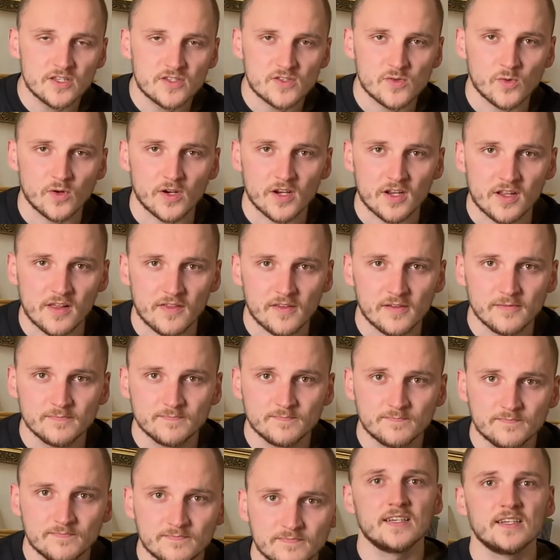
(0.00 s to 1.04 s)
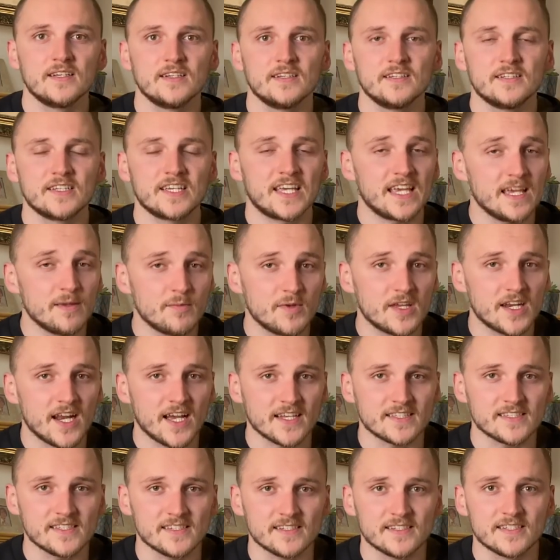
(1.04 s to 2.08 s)
to one another, keep
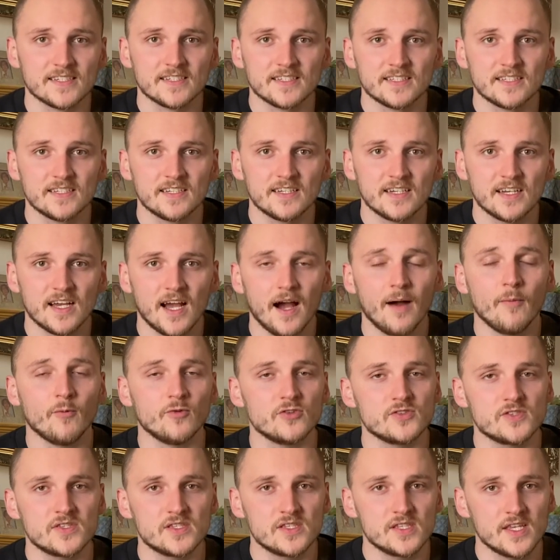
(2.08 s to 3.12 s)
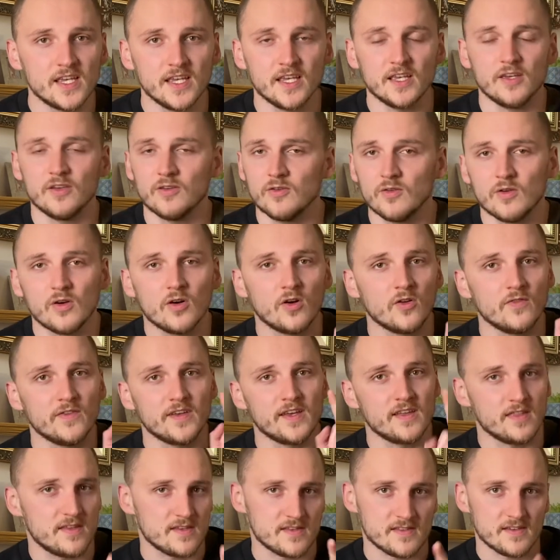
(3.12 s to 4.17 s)
connected, and we'll see you on the
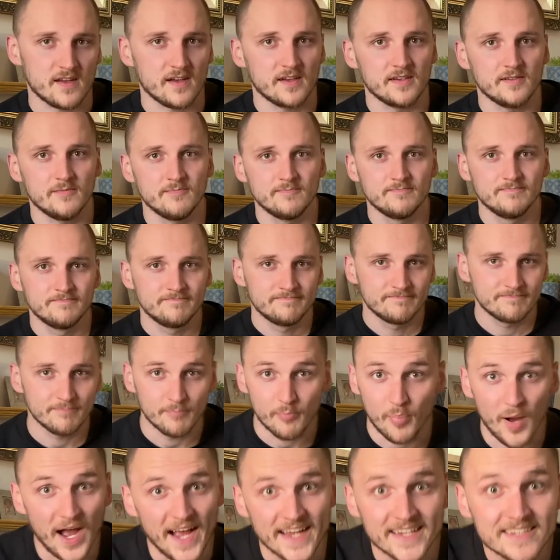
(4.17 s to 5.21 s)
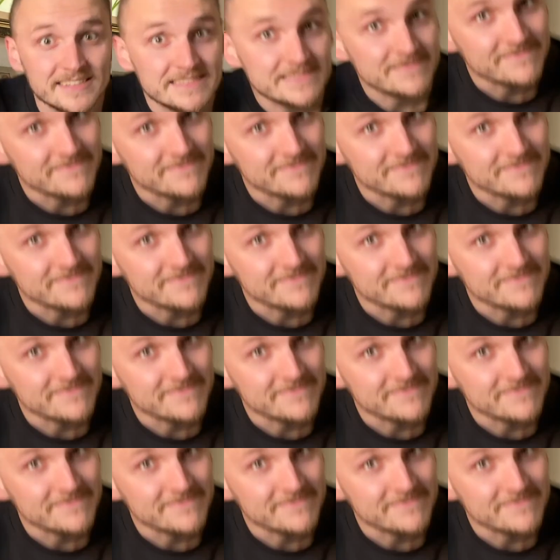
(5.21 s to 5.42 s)
other side. Bye!